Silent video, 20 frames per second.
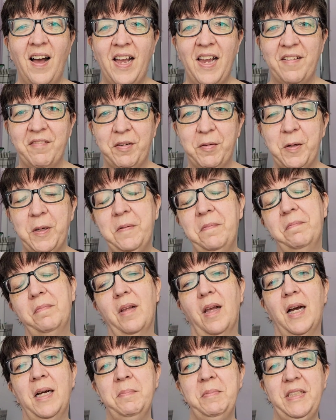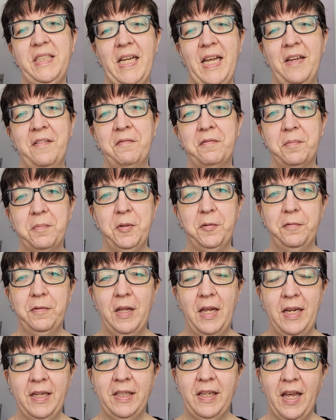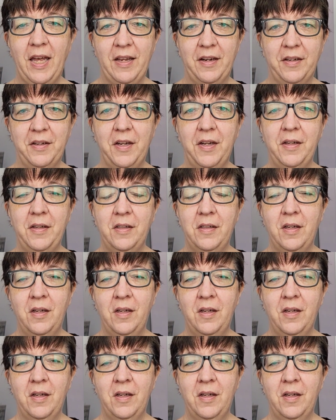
Hey everyone, I'm Deanne from Newfoundland, Canada.